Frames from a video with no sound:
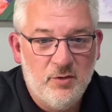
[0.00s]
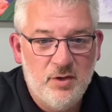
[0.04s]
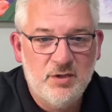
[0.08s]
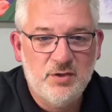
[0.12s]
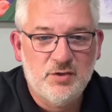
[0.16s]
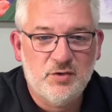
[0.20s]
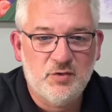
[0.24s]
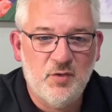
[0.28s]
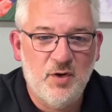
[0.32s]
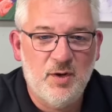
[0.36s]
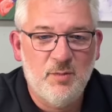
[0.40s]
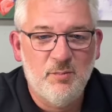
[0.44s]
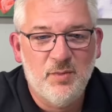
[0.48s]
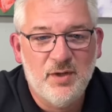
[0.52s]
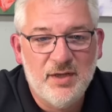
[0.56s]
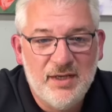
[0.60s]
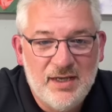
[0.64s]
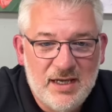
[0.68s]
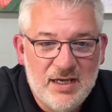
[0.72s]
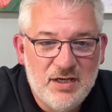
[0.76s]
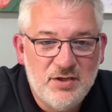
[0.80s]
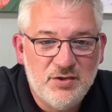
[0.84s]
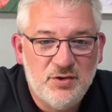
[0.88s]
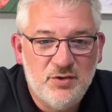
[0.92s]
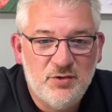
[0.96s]
and trembling
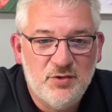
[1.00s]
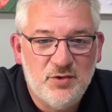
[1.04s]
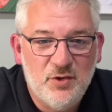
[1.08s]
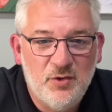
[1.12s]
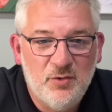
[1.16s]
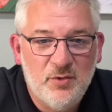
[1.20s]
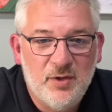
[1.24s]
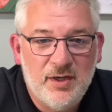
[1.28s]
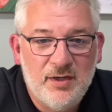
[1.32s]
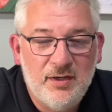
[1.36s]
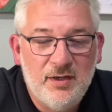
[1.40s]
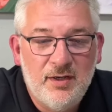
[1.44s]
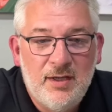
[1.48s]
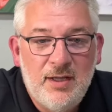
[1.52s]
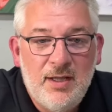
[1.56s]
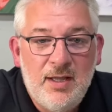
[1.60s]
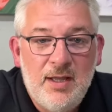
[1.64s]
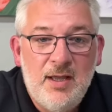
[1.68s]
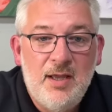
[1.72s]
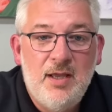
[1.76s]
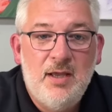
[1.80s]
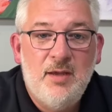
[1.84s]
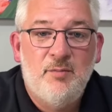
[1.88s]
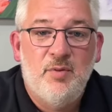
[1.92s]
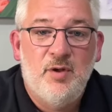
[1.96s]
as you do it,
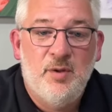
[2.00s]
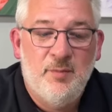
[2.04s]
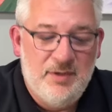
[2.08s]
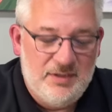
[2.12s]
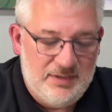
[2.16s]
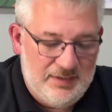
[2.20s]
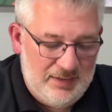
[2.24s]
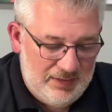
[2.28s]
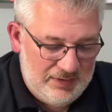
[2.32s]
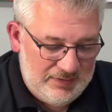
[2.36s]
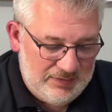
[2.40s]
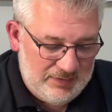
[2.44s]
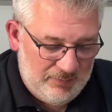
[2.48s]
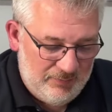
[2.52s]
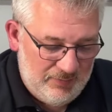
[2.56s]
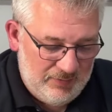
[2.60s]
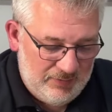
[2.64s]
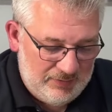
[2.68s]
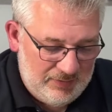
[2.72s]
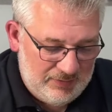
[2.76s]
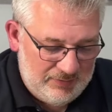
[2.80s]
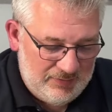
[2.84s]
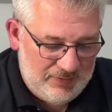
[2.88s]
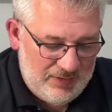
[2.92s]
but let me tell you something.